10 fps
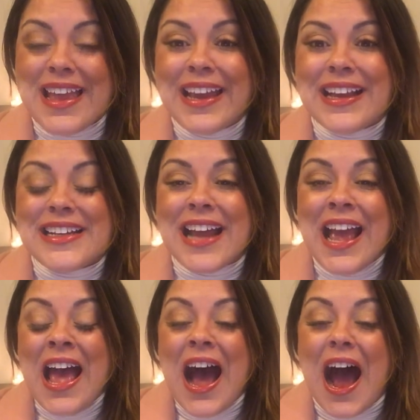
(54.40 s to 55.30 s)
And
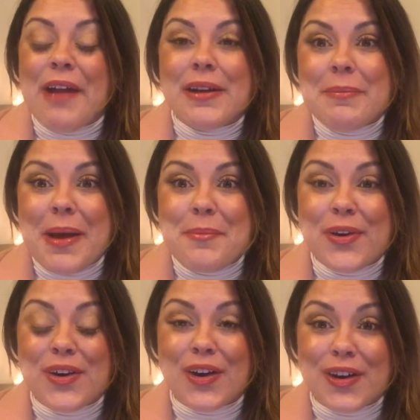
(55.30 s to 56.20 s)
I
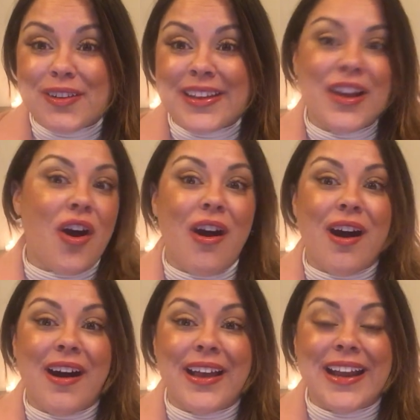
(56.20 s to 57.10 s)
remember early
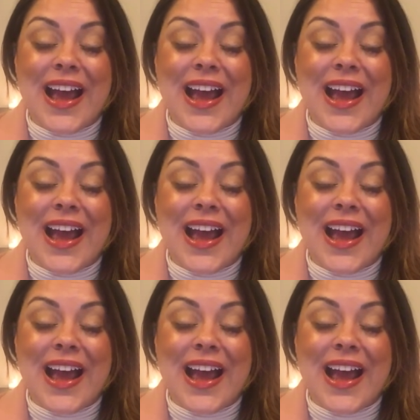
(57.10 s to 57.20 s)
on,